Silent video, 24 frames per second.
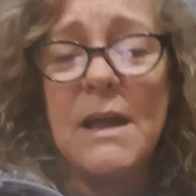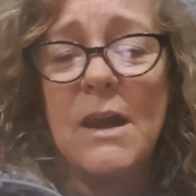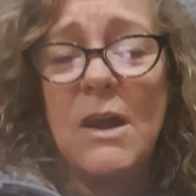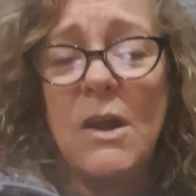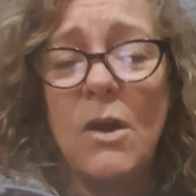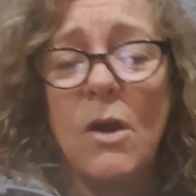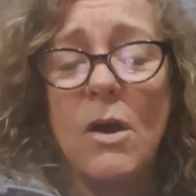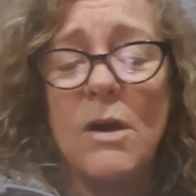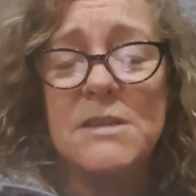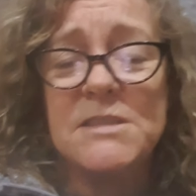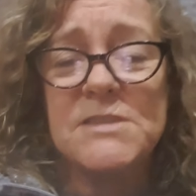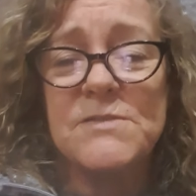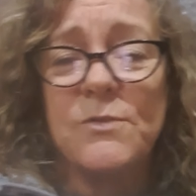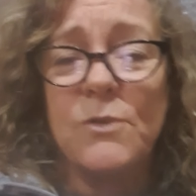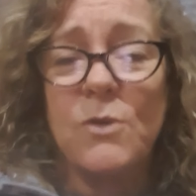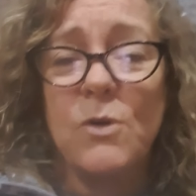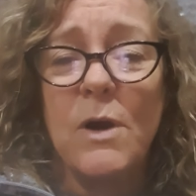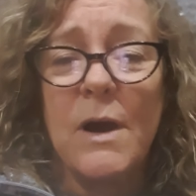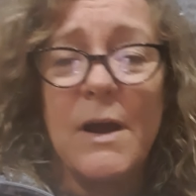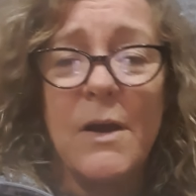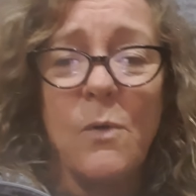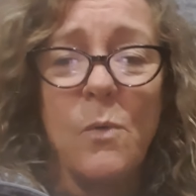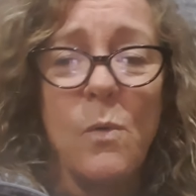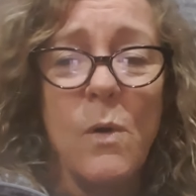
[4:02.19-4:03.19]
last for
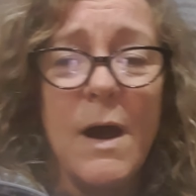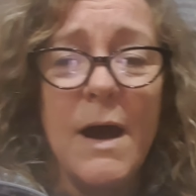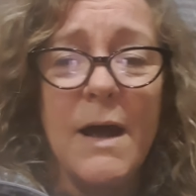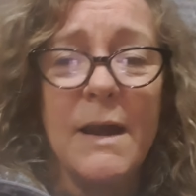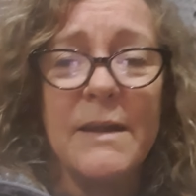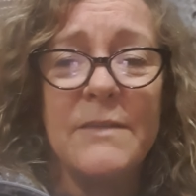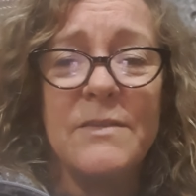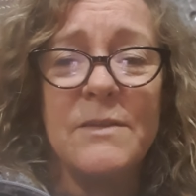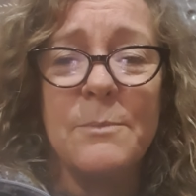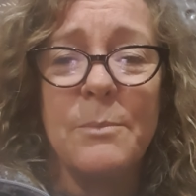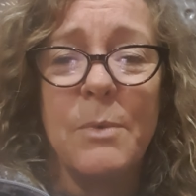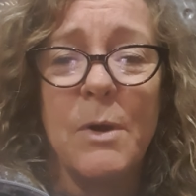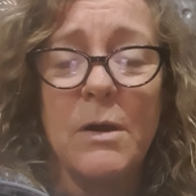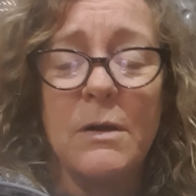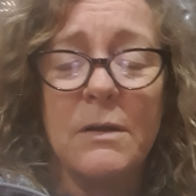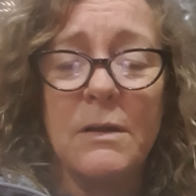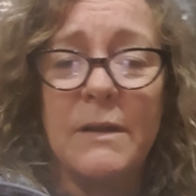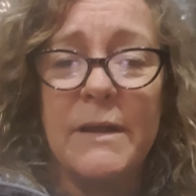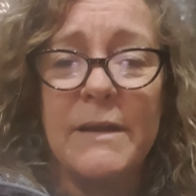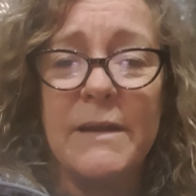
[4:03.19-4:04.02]
quite a while in the bottle,